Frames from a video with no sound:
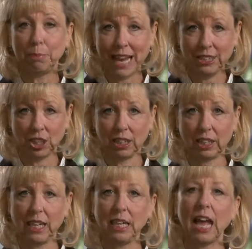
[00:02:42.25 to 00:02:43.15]

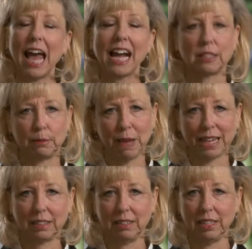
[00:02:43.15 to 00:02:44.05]
patiently,
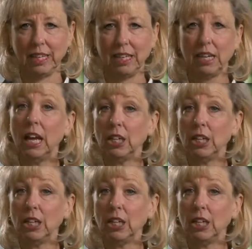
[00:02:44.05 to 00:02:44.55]
expectantly.